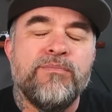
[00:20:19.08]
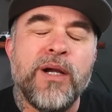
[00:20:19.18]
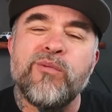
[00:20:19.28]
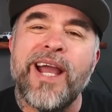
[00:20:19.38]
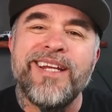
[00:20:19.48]

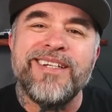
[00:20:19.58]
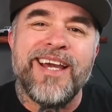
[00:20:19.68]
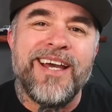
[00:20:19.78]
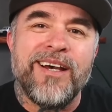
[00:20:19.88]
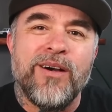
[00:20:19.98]
right
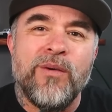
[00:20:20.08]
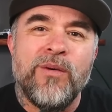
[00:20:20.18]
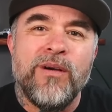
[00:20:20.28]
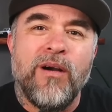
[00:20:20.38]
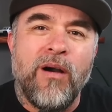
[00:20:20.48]
now,
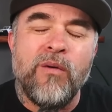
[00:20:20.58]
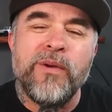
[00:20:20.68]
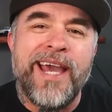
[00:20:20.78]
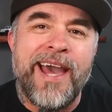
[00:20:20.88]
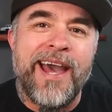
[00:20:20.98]
all we
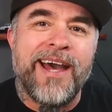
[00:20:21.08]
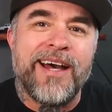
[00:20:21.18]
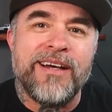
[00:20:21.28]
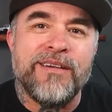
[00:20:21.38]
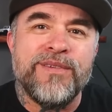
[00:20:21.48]

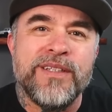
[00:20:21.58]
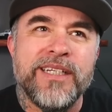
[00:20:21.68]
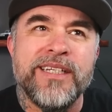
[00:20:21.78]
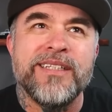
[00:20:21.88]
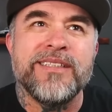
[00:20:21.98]
have
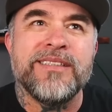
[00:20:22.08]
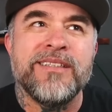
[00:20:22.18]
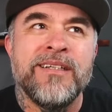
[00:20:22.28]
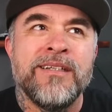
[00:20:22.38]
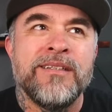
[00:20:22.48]
is
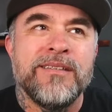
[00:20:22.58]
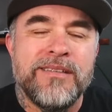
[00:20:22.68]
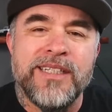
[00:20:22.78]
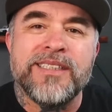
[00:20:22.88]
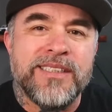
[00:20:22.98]

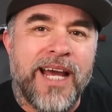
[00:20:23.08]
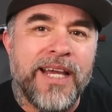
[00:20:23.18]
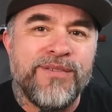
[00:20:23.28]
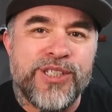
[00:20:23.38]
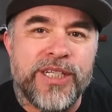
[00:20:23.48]
this
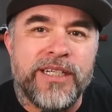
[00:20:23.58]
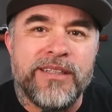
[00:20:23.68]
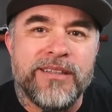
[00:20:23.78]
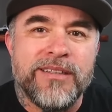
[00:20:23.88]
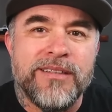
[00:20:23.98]
knife
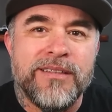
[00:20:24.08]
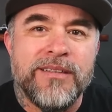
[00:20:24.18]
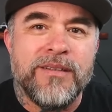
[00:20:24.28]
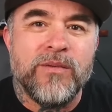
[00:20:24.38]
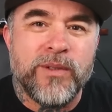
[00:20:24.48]
sheath
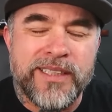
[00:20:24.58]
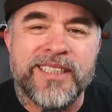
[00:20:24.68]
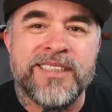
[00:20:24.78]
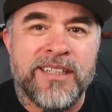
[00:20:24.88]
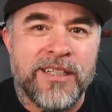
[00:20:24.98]
with
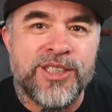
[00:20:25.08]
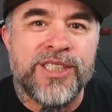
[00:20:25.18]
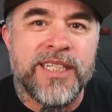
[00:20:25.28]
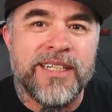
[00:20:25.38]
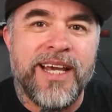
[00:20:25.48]
this touch
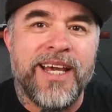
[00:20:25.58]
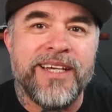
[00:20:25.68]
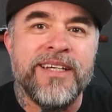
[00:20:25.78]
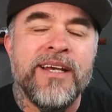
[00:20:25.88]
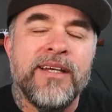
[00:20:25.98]

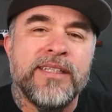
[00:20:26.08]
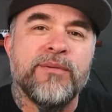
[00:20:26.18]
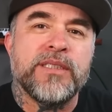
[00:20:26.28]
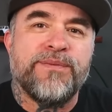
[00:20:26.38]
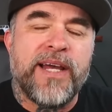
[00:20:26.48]
DNA that
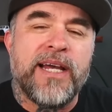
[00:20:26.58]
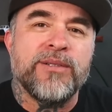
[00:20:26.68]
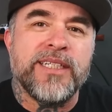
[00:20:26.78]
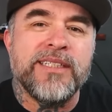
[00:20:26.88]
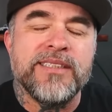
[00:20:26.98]
was found
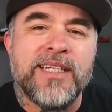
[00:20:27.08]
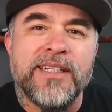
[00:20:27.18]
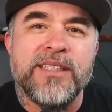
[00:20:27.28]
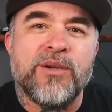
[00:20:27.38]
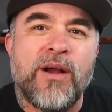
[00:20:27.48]

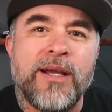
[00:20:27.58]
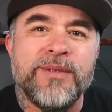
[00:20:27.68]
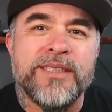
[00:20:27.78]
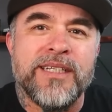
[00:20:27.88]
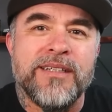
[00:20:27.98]
inside the crime
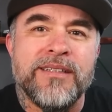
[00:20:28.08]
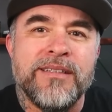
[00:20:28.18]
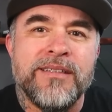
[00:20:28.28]
scene.